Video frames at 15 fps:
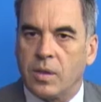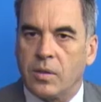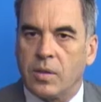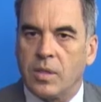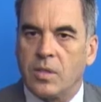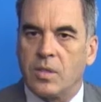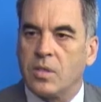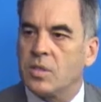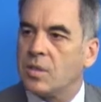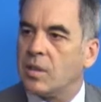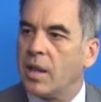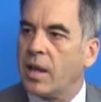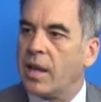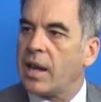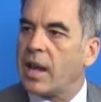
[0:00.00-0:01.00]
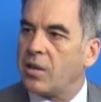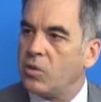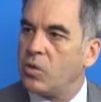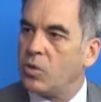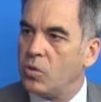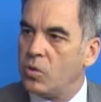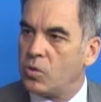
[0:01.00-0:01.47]
that this is an
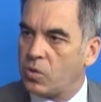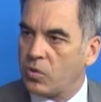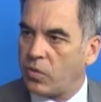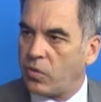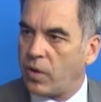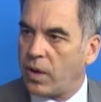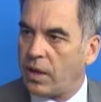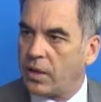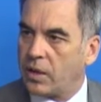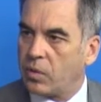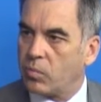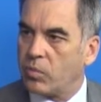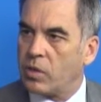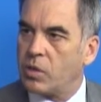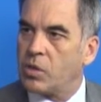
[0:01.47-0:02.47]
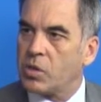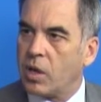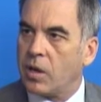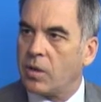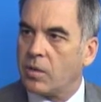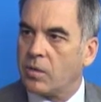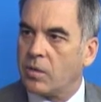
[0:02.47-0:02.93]
unusual finding. We
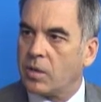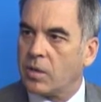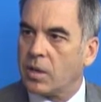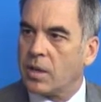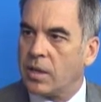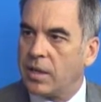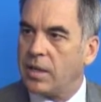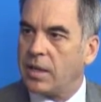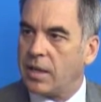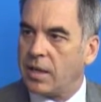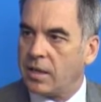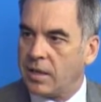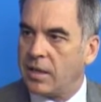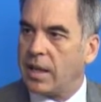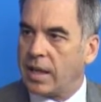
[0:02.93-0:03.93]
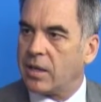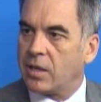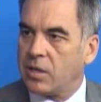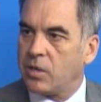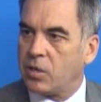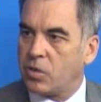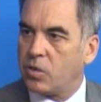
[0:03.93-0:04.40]
showed clear net
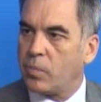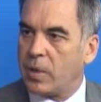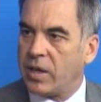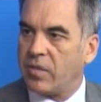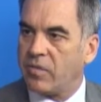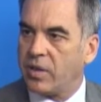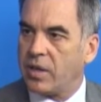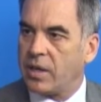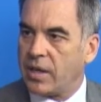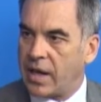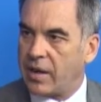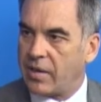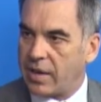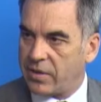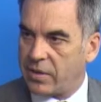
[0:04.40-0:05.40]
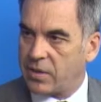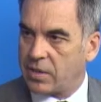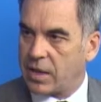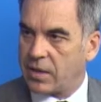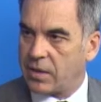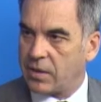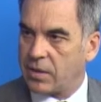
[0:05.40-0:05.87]
clinical benefit in our other
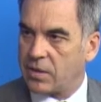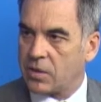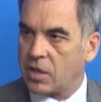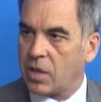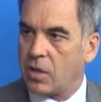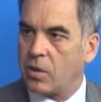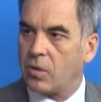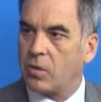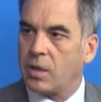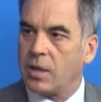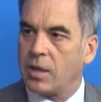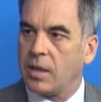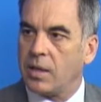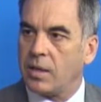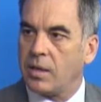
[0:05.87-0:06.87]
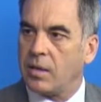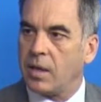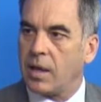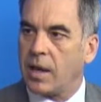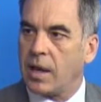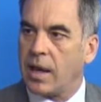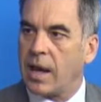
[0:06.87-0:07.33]
studies. So in
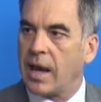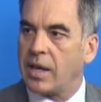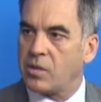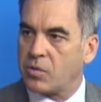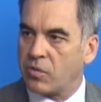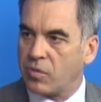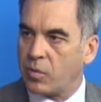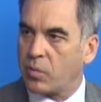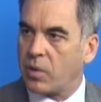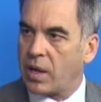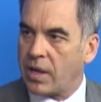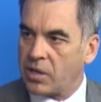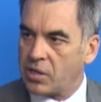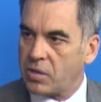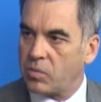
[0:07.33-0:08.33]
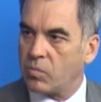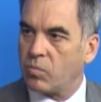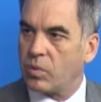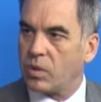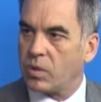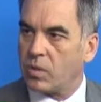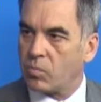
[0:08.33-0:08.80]
atrial fibrillation
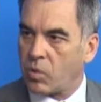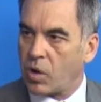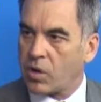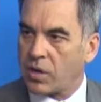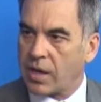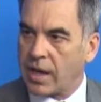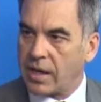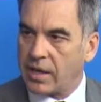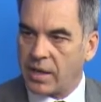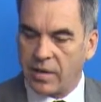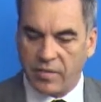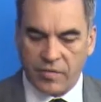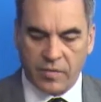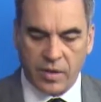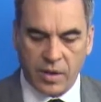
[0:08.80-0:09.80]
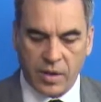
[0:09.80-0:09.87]
with the Rocket AF,